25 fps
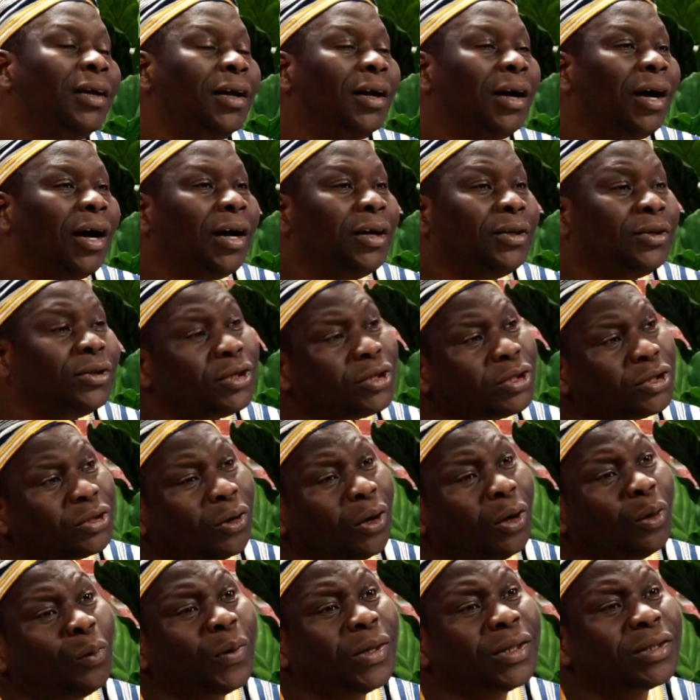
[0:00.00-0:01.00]
I just
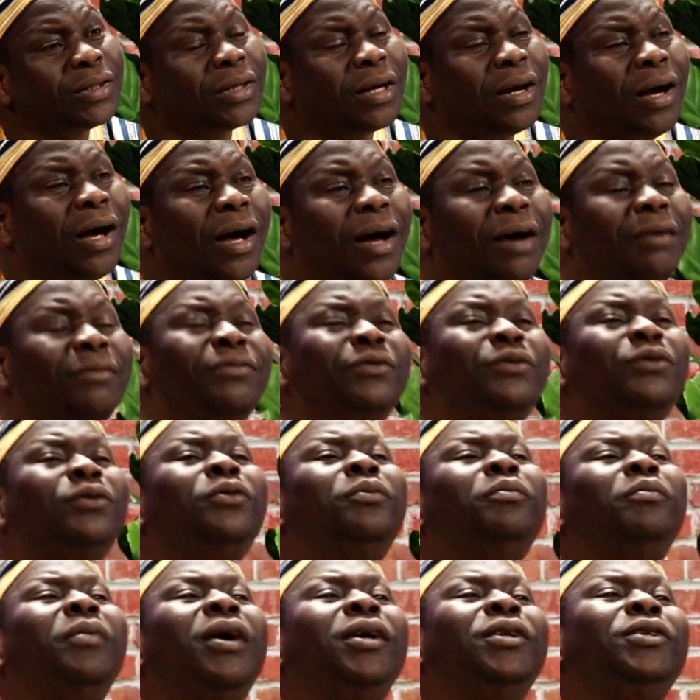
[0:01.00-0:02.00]
always have to
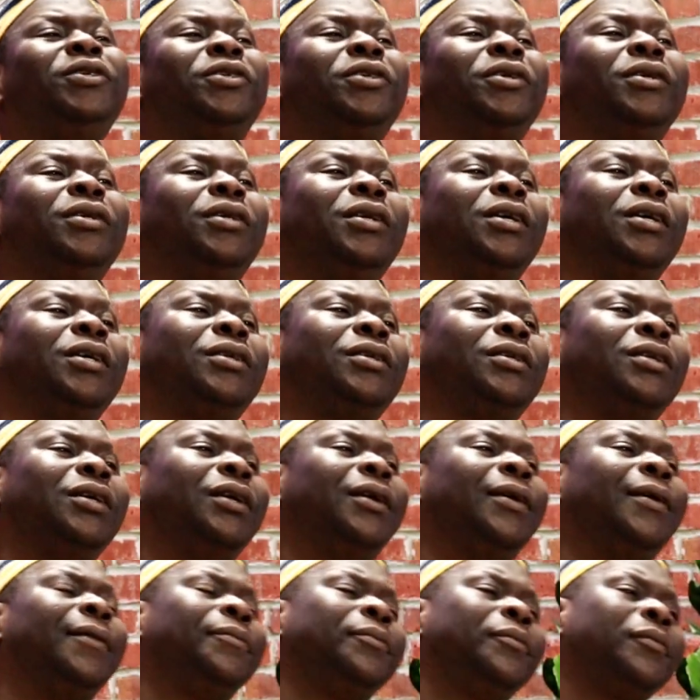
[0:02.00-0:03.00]
mention that
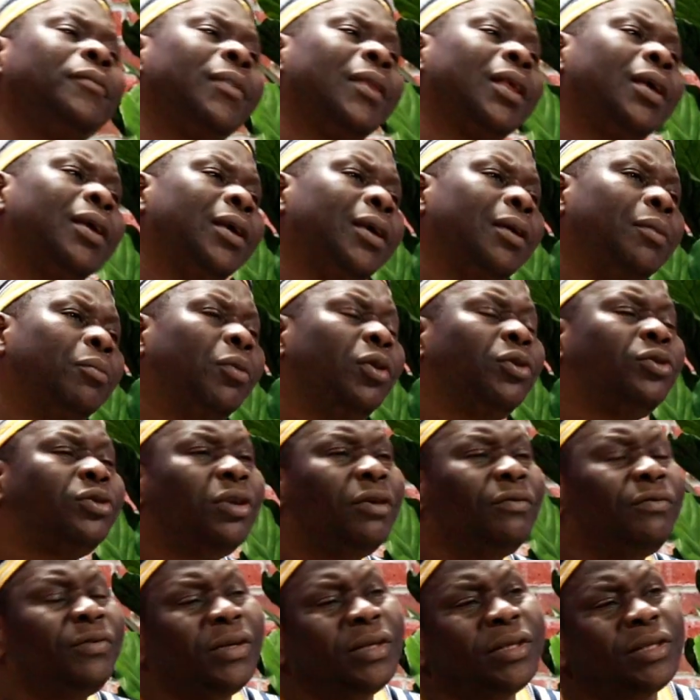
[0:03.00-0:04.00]
most
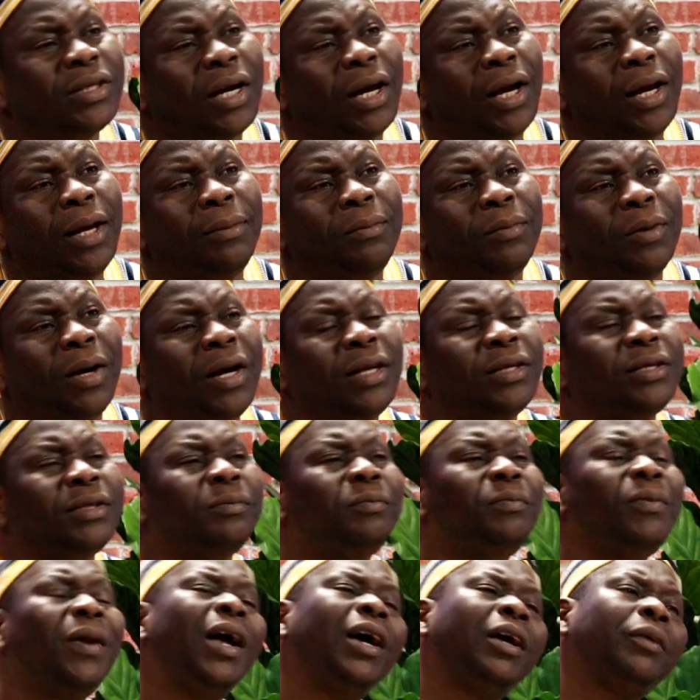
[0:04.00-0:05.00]
of the time as a
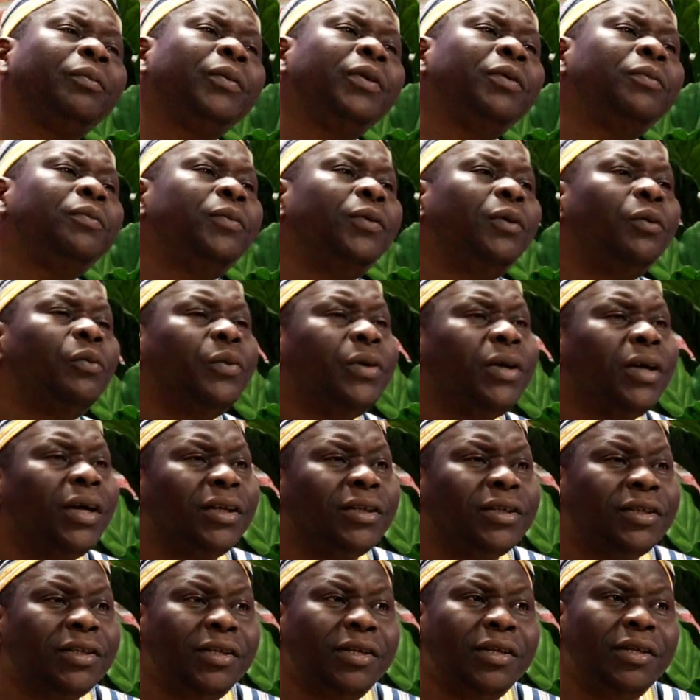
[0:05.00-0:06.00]
black people we are
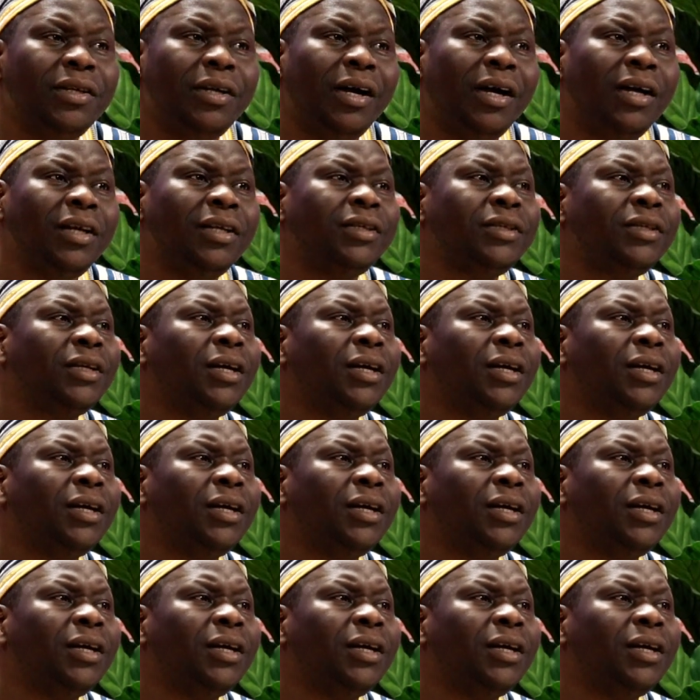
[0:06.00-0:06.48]
seen as